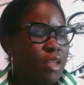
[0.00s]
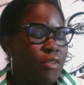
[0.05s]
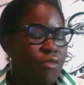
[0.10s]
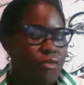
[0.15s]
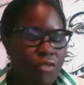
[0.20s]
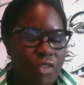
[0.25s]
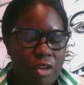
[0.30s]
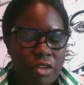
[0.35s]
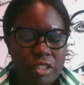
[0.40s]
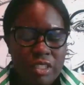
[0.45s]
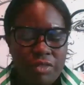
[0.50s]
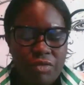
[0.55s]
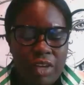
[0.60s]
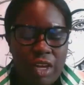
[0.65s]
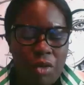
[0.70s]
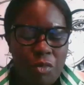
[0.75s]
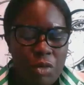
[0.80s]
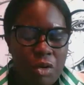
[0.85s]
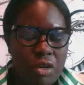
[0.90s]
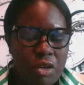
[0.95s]
first of
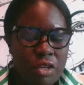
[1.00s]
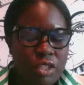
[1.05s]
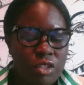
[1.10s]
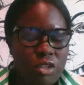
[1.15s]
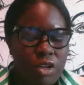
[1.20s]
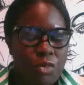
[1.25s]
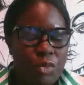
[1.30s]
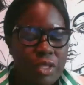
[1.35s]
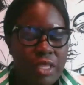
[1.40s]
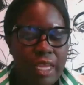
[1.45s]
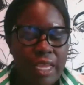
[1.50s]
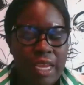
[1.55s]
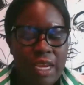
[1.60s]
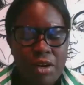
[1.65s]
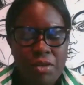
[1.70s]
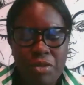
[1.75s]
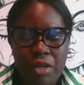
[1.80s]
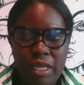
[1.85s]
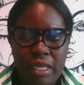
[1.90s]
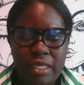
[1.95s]
all, we're going to start with
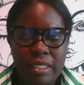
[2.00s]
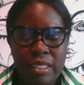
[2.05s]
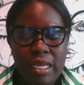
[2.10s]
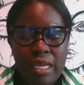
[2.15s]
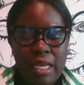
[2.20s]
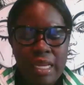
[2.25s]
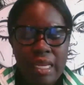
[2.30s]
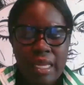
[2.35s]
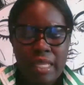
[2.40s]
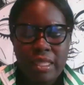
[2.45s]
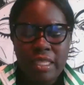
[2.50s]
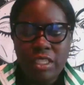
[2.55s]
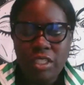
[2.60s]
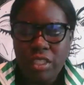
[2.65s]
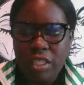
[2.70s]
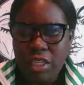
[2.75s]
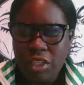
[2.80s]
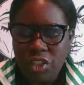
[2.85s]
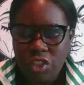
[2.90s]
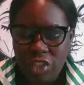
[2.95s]
Aries. This
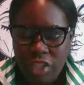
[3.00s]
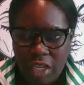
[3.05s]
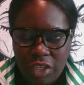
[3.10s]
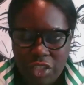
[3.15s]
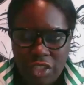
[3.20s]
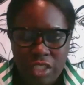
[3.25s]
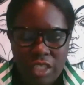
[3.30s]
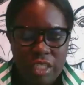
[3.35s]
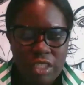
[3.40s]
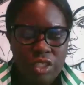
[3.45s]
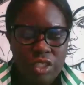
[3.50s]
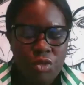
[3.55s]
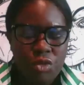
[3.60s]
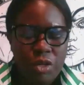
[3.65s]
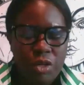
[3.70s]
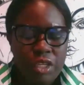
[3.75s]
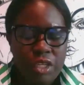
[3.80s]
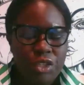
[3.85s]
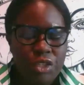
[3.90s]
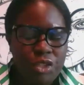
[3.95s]
conjunction is
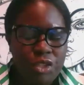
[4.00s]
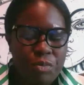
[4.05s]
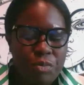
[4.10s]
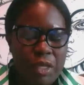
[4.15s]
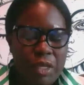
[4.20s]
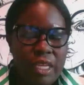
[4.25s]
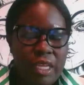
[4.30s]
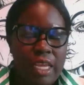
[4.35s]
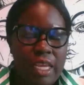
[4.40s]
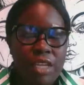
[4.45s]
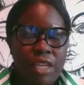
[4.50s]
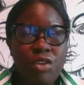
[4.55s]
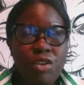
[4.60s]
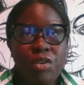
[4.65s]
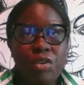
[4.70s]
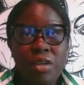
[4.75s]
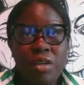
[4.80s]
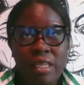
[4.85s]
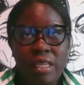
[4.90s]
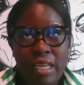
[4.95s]
going to be in
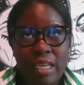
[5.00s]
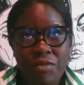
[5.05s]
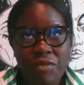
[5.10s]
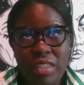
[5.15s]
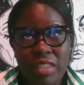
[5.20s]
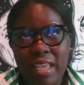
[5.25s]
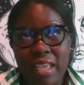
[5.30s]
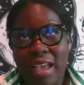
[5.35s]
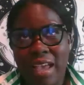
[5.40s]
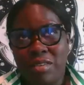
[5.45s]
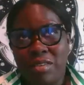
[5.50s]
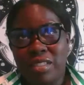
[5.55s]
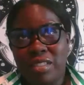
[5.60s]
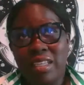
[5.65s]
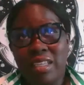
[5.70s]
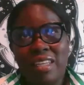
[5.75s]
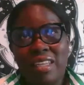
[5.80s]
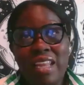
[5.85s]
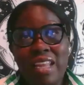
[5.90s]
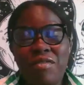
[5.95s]
your 11th house. The
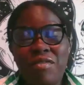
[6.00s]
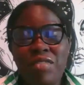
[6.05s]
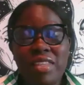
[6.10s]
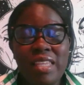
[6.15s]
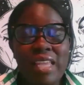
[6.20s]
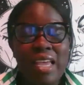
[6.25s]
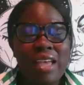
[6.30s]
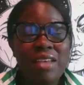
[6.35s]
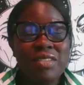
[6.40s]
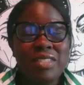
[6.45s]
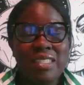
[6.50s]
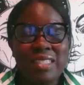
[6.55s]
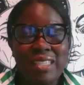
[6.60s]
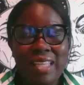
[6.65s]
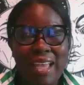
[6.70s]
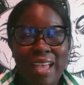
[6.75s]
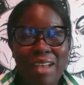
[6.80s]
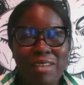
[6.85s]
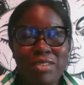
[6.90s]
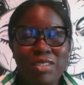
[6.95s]
11th house is the
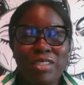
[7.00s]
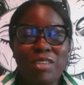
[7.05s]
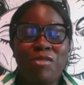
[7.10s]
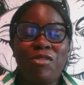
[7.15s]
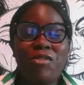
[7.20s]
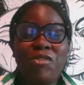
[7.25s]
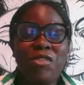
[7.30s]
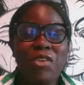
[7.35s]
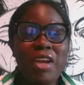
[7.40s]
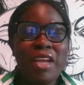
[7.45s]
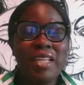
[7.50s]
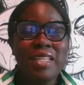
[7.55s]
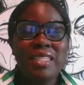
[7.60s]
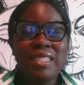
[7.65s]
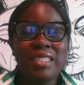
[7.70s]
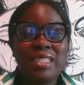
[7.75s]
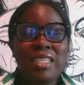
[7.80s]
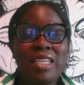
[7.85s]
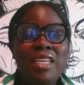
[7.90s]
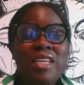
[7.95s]
house of
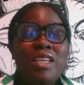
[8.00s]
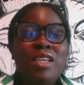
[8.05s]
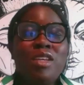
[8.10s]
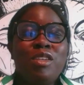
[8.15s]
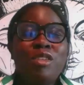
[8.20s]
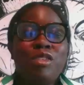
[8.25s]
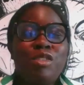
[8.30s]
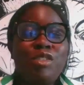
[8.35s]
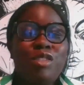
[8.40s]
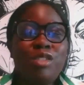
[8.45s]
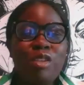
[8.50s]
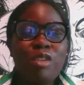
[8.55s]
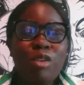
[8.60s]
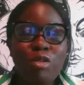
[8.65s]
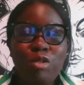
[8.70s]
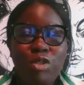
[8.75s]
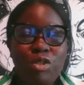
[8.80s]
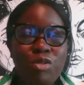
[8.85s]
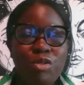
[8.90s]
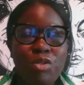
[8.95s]
friends,
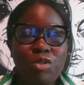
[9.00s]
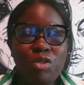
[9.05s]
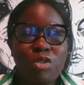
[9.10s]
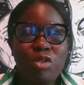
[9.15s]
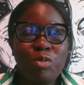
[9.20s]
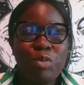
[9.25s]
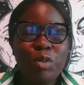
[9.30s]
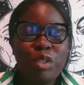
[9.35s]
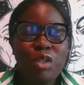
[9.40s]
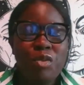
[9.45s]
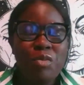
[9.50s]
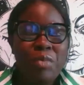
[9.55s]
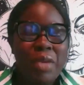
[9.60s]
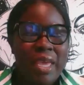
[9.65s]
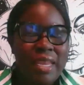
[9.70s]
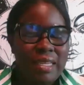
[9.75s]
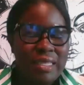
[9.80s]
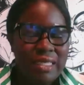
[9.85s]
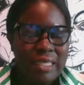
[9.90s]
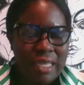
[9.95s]
social groups,
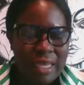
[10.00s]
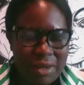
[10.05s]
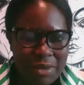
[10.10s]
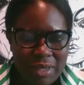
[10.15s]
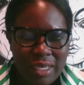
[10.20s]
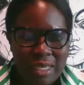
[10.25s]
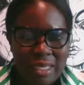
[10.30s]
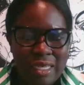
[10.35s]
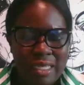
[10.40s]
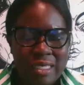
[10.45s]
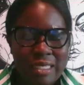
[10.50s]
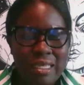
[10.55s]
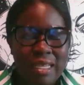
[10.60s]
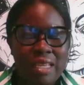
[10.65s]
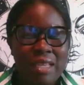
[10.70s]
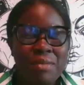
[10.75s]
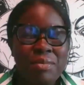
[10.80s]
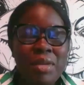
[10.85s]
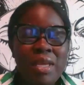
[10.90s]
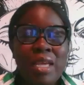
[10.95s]

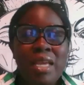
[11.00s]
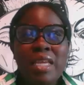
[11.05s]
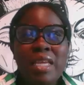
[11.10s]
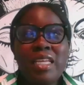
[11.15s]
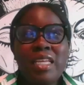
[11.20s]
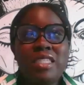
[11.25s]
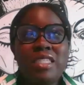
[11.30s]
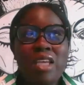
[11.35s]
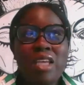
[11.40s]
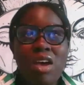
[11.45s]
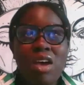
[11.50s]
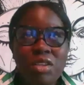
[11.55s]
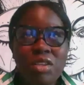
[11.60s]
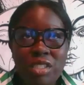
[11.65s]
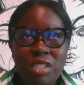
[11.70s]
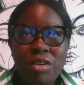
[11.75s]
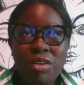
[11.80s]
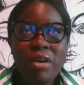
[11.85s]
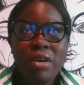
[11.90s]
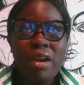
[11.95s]
humanitarianism. It's
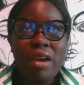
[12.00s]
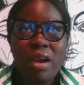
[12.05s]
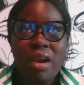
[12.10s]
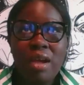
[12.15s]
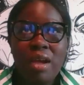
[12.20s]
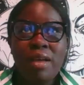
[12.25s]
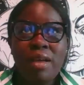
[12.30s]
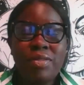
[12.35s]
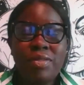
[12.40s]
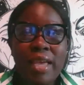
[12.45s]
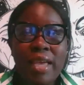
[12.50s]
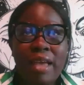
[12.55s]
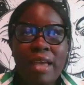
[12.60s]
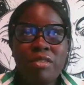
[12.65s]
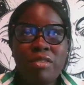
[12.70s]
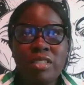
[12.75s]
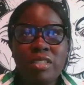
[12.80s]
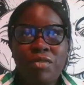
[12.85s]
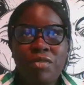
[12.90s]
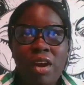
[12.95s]
also the
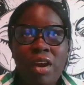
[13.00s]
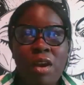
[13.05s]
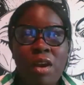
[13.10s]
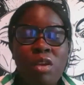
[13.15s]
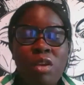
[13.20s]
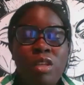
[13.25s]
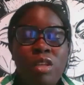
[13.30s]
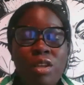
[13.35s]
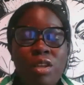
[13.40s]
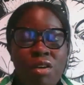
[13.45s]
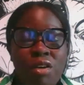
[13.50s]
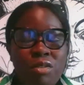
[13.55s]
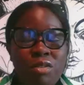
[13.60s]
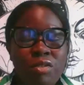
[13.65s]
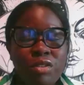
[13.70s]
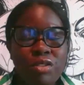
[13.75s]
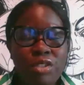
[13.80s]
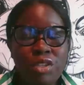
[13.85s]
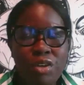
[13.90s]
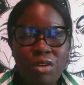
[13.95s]
house of our
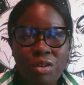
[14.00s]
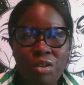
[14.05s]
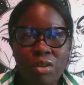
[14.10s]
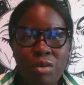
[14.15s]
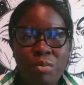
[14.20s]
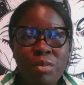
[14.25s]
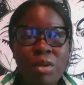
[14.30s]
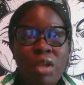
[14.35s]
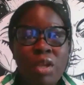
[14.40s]
long-term